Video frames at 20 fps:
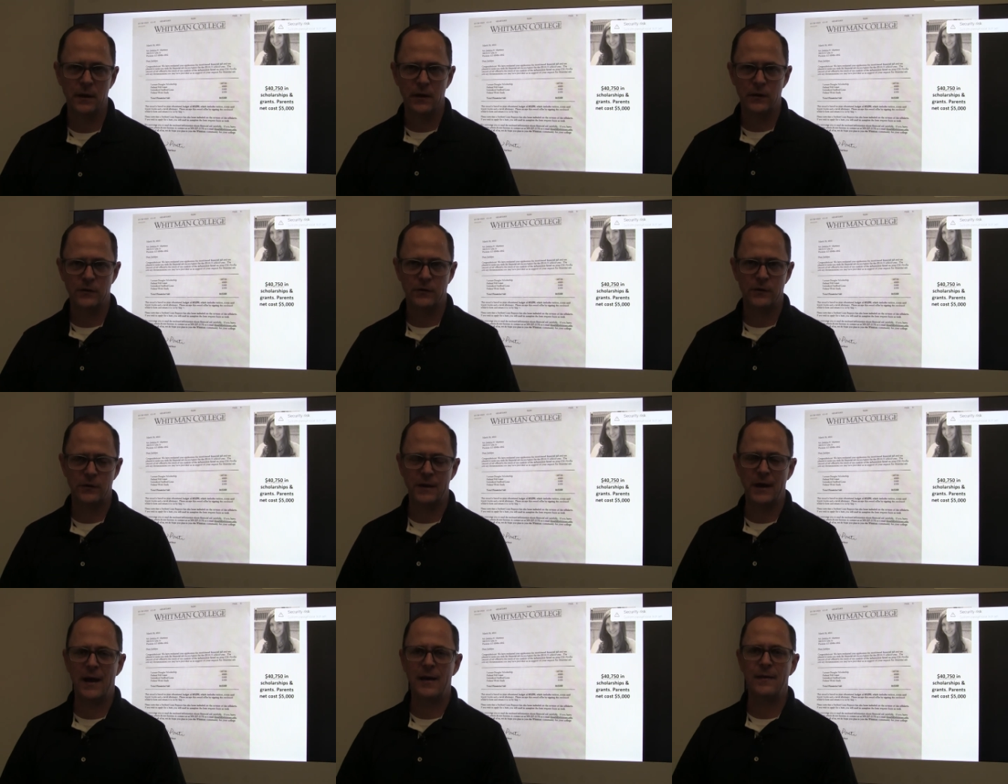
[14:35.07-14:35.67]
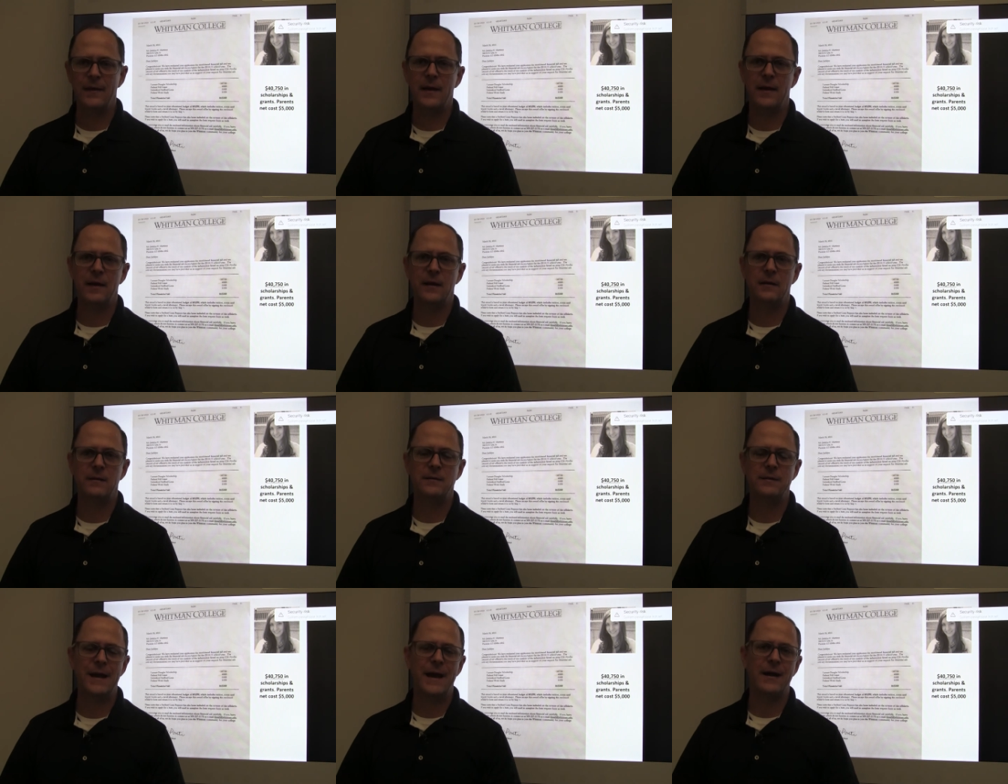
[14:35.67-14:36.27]
So now
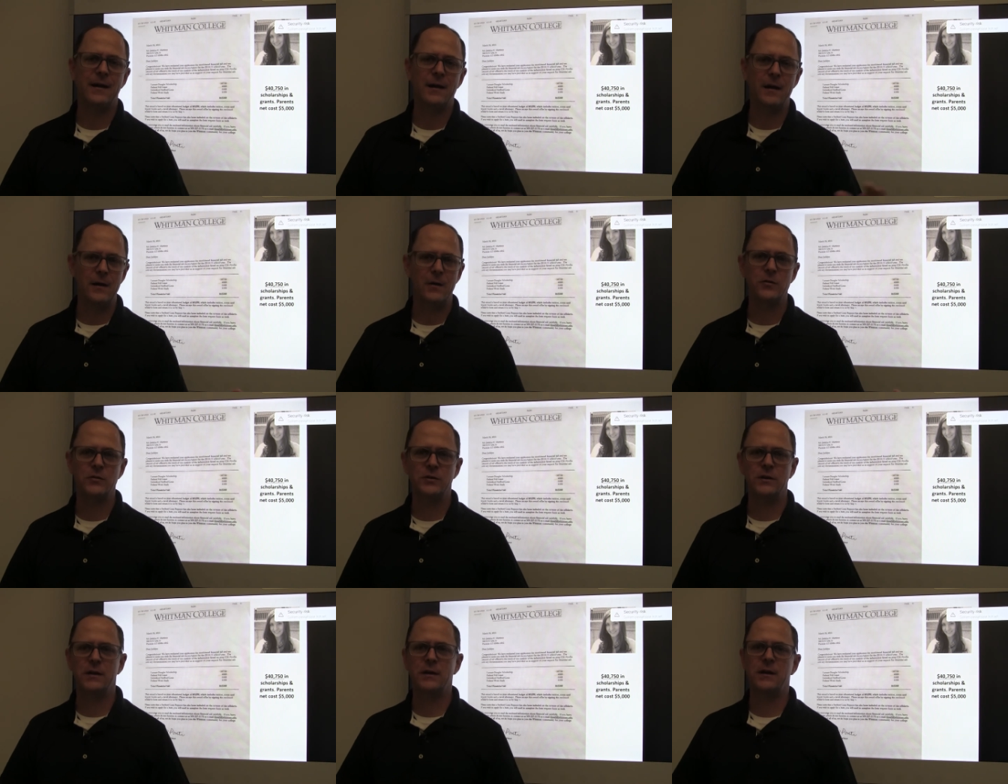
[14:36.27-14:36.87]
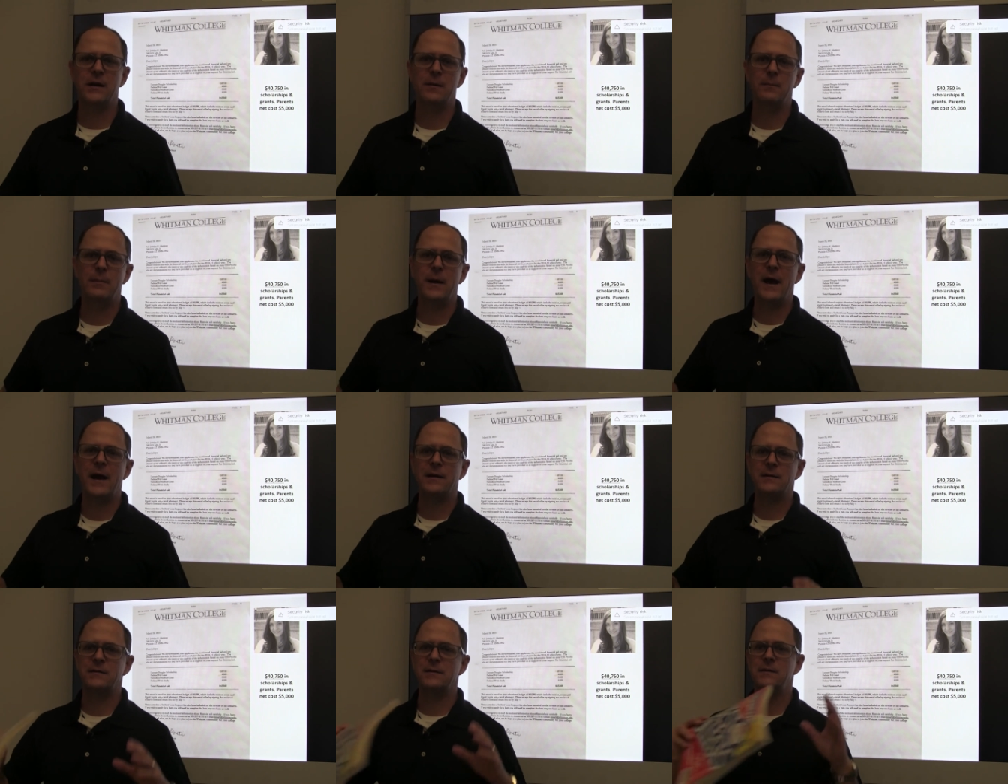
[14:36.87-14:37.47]
that college can come
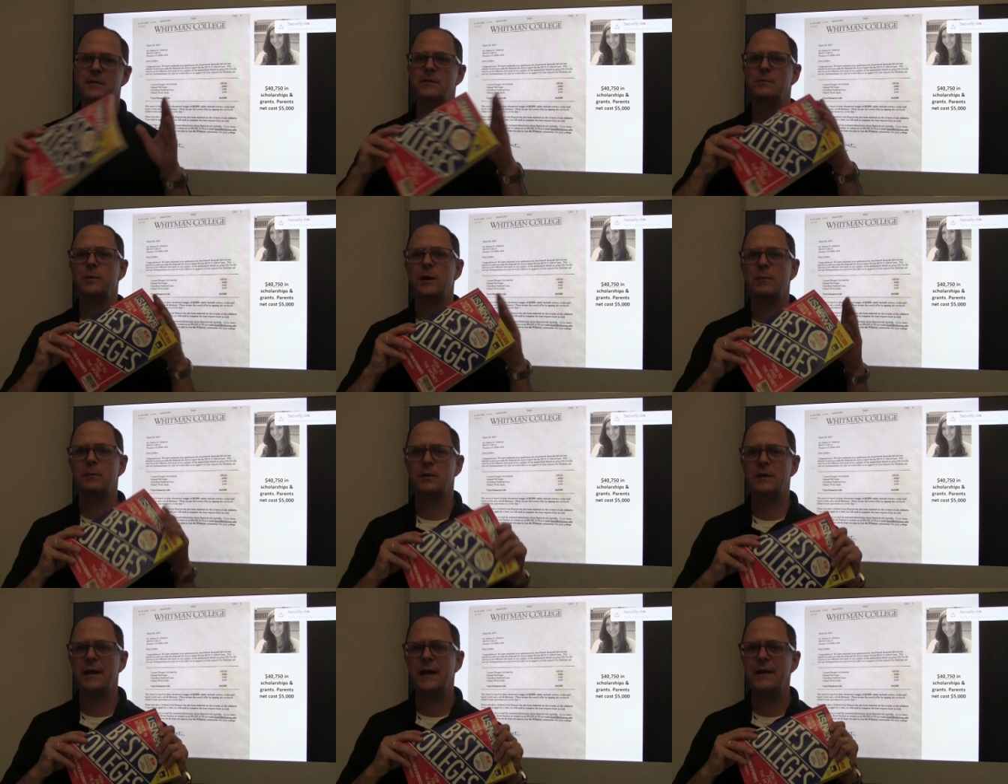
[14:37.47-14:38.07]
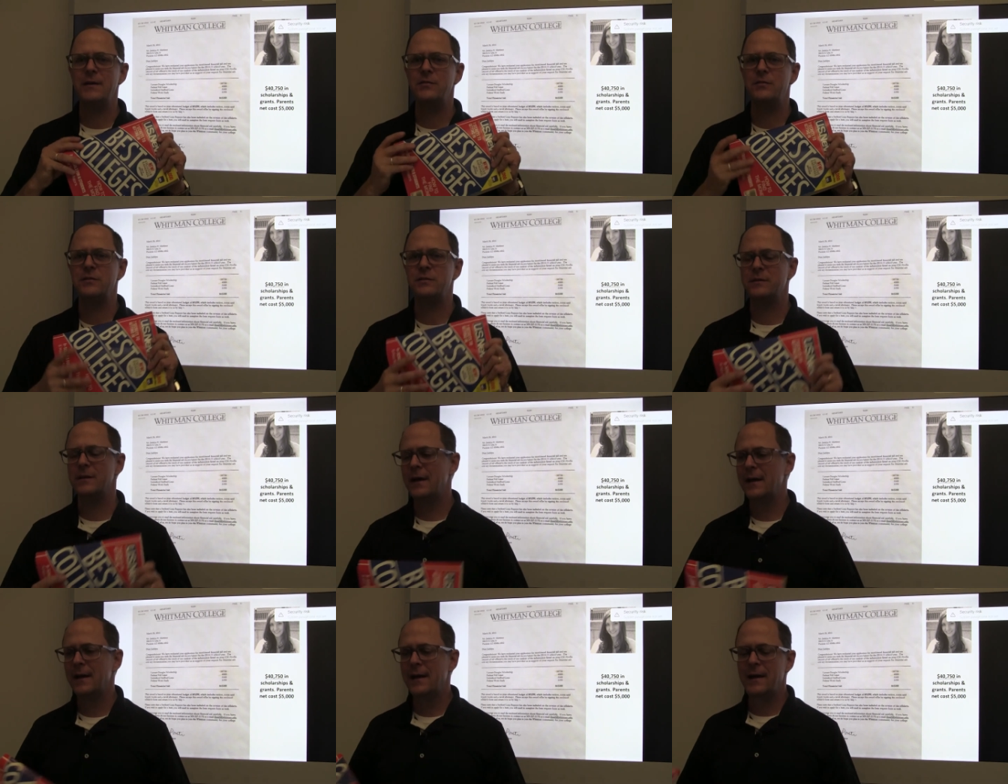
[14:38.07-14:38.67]
back to these
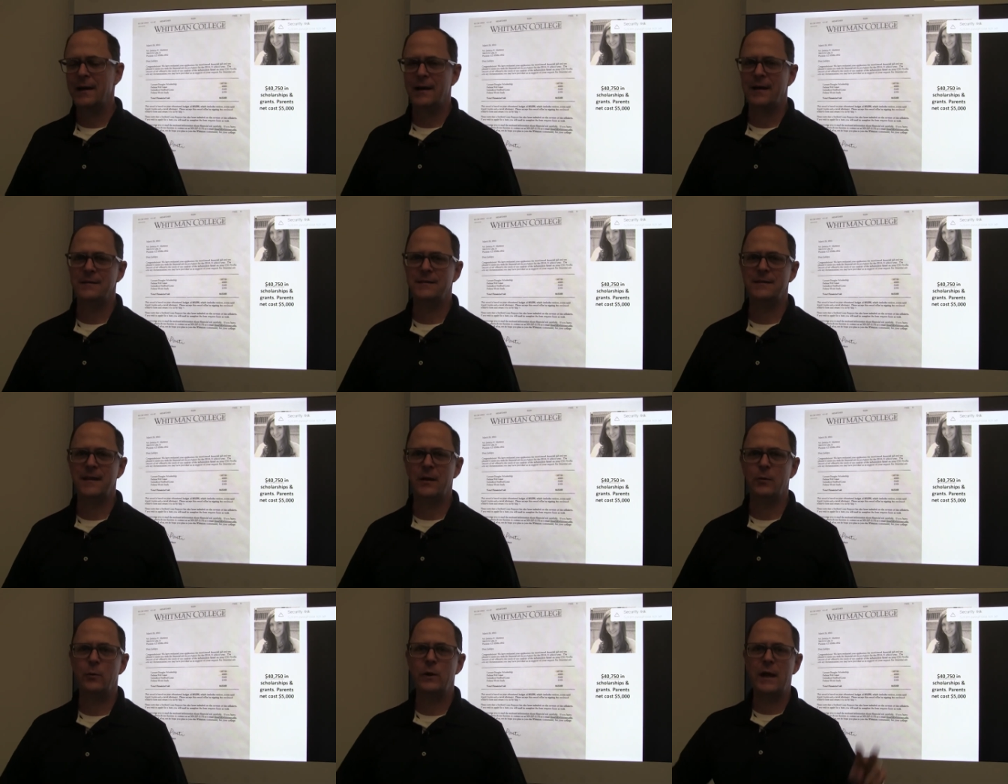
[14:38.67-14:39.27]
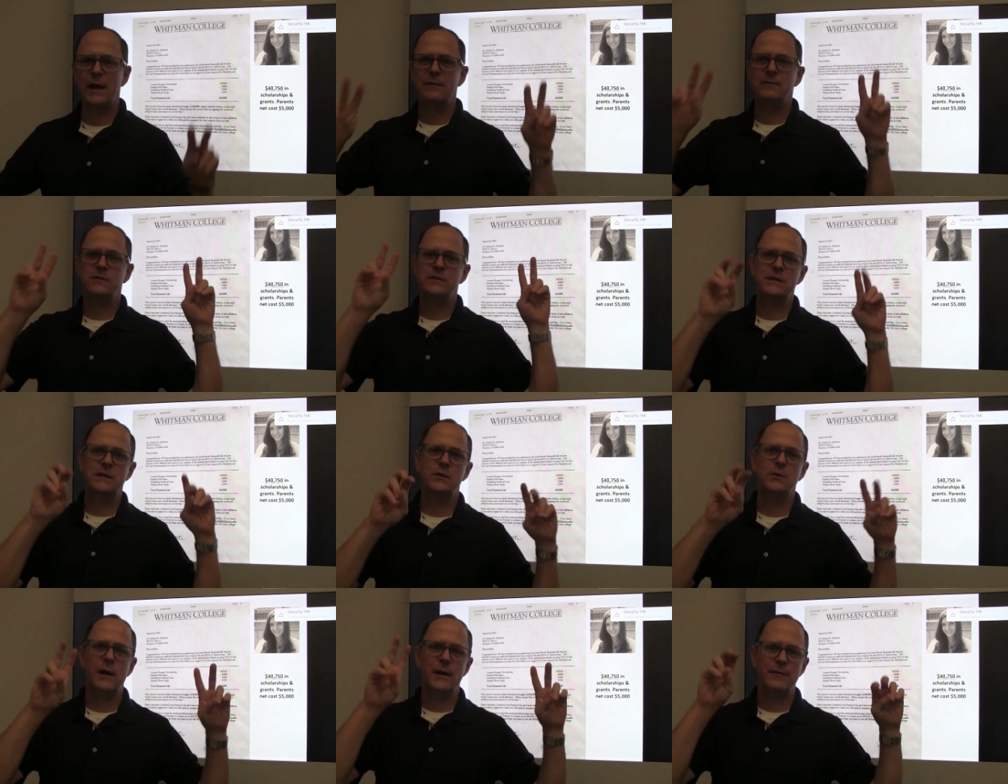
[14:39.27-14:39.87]
publications and say, we have
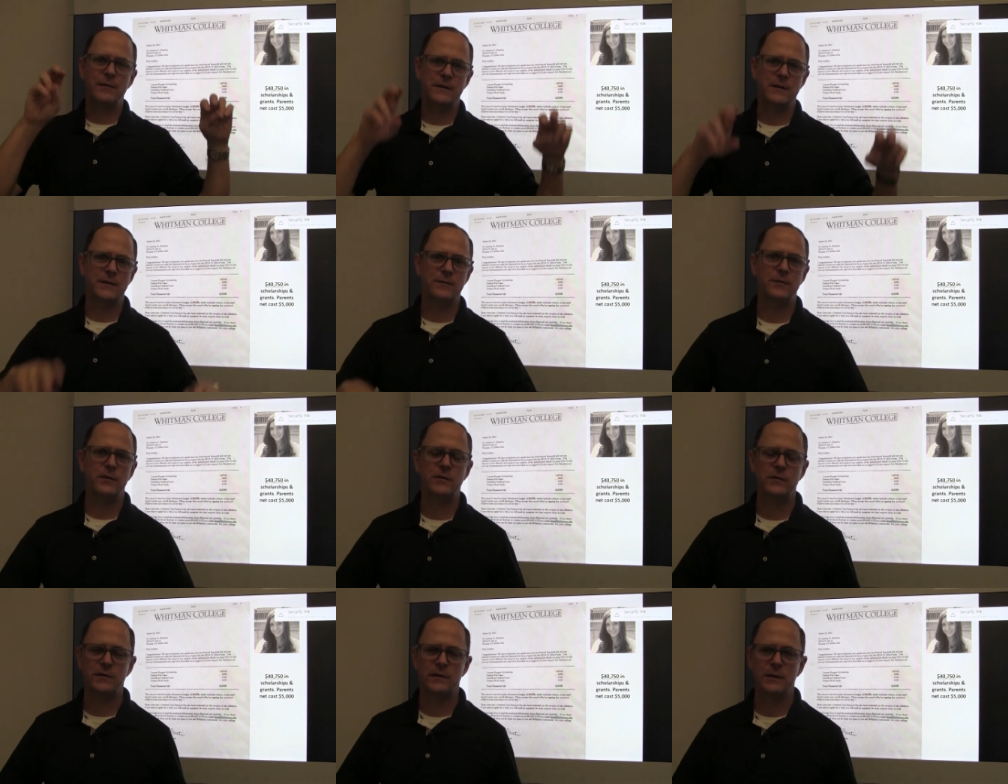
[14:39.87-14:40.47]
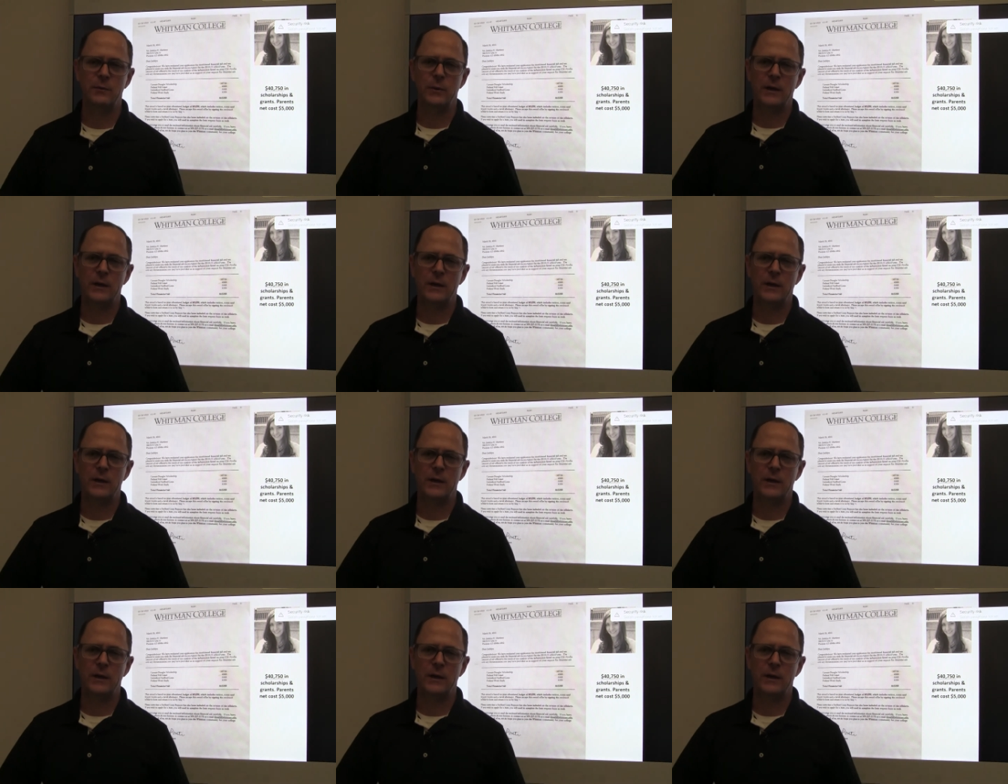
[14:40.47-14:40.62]
geographic diversity.